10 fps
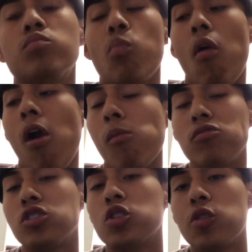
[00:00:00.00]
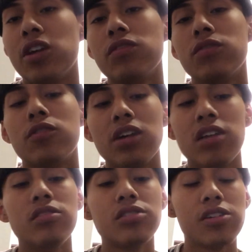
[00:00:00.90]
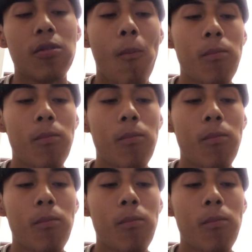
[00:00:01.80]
But I'm so grateful for everything.